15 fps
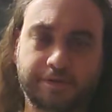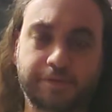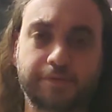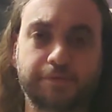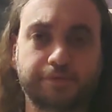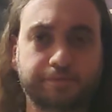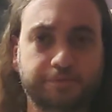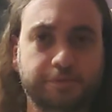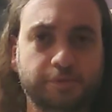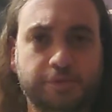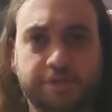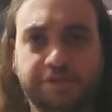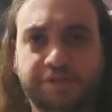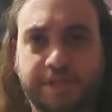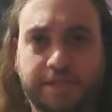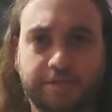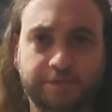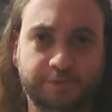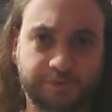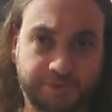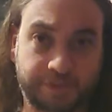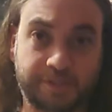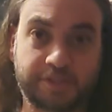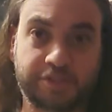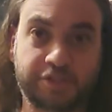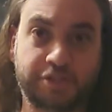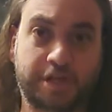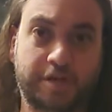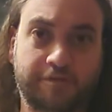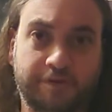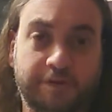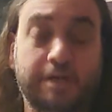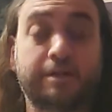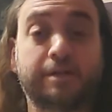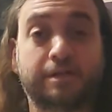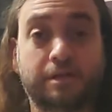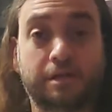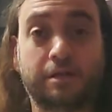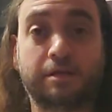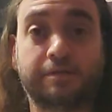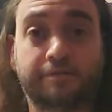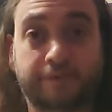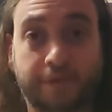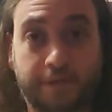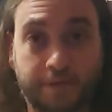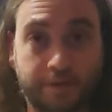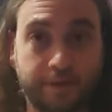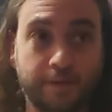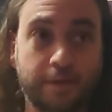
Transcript: So sword and sandals was like this genre, kind of like, you know, of like